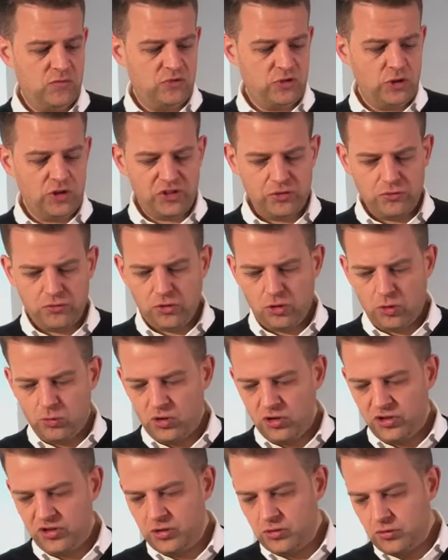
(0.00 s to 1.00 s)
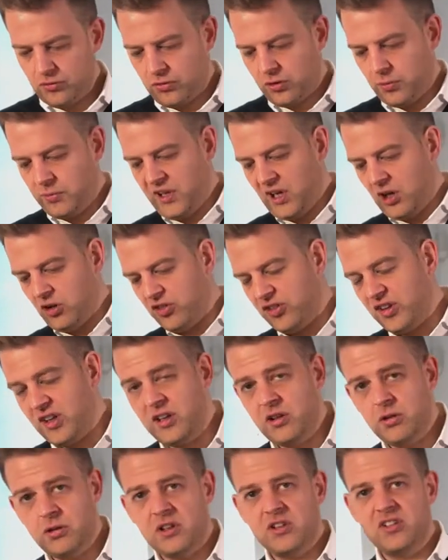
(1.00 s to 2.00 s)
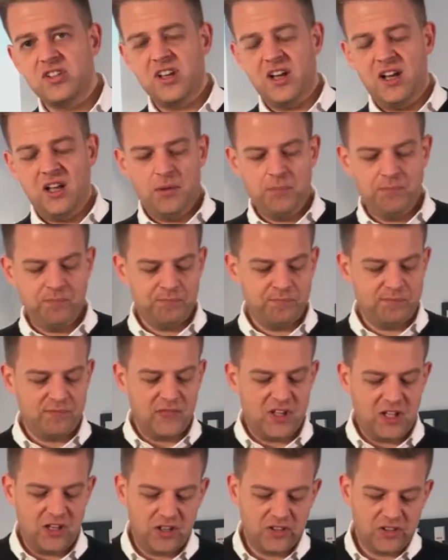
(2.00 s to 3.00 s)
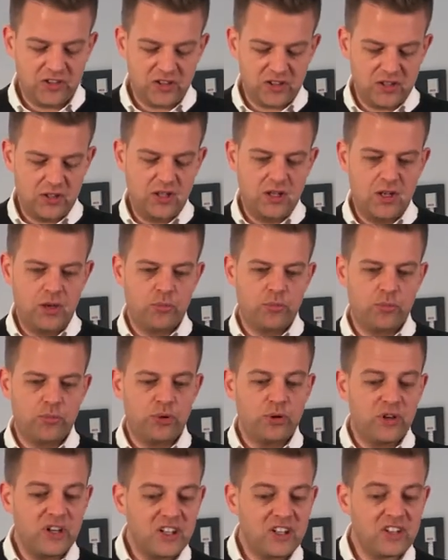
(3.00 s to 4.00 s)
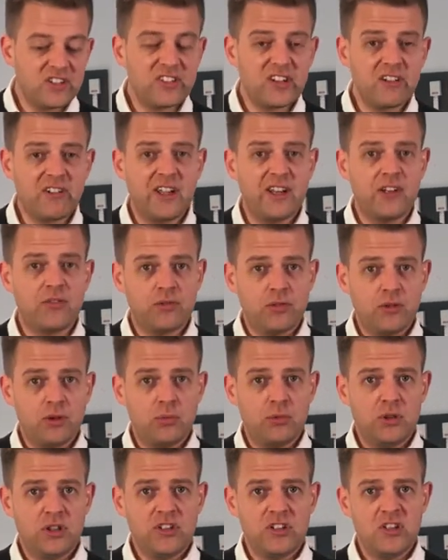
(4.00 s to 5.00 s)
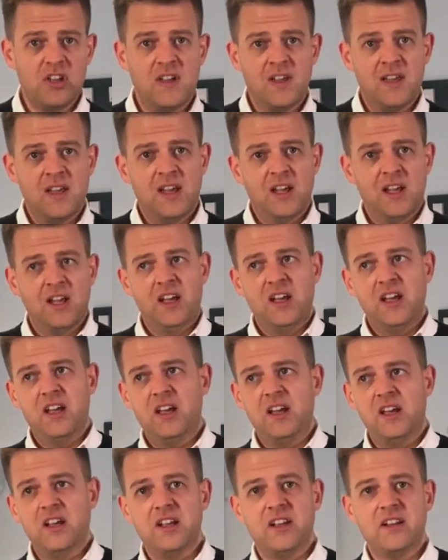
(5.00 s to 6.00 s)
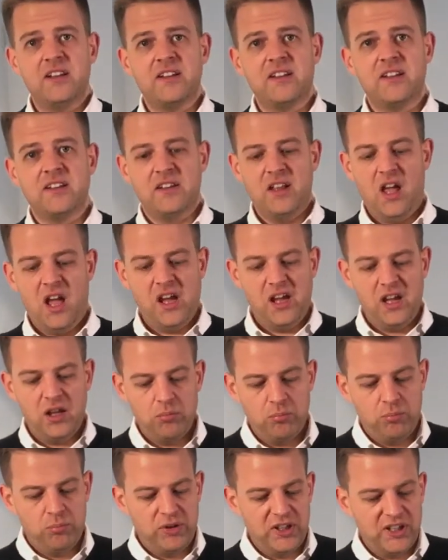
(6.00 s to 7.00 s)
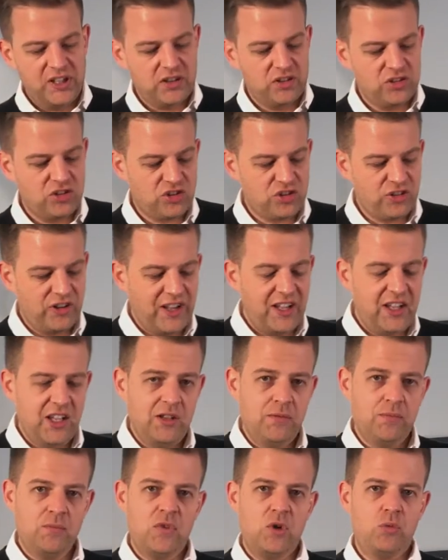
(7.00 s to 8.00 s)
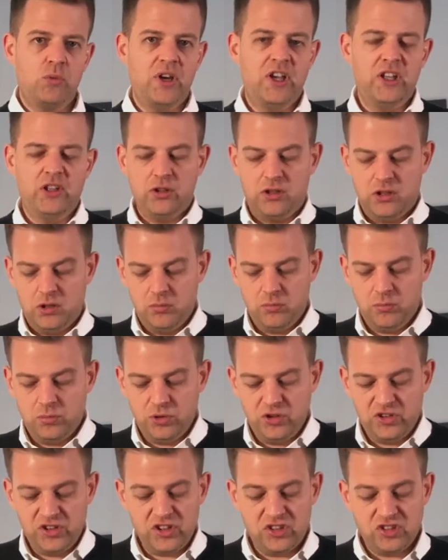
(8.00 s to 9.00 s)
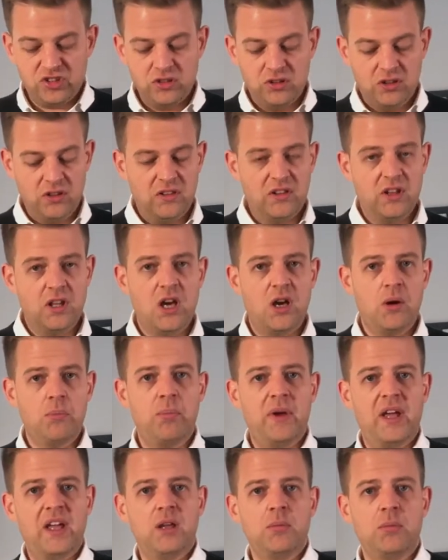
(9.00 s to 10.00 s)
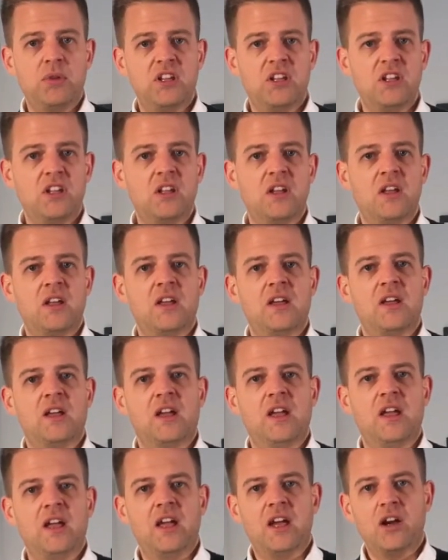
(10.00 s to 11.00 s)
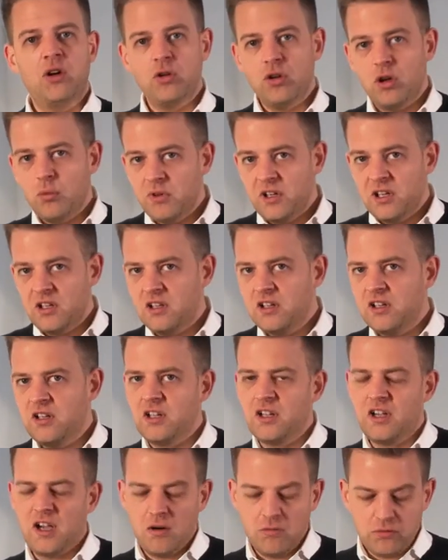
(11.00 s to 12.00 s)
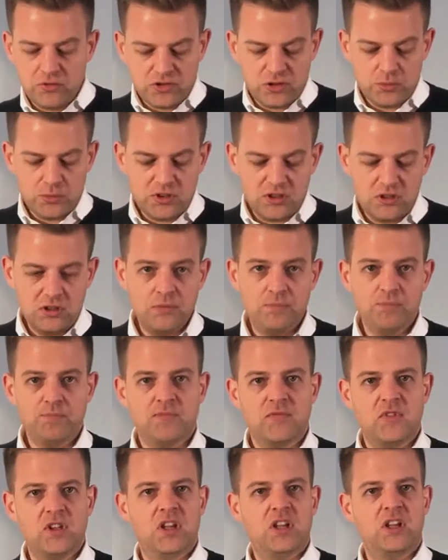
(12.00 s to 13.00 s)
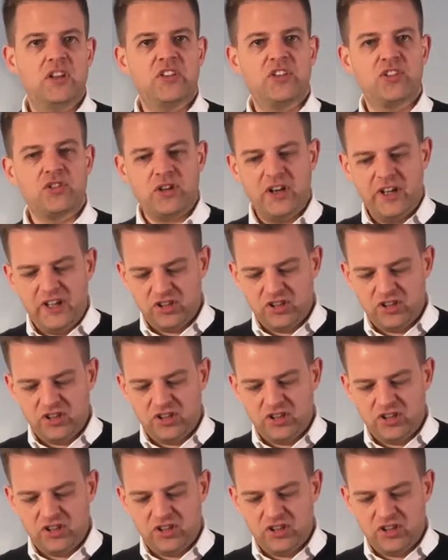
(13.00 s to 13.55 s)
First and foremost, from the outside you can tell that it's pretty straightforward. It's a big tray where you can position the baby ergonomically and comfortable. It's tray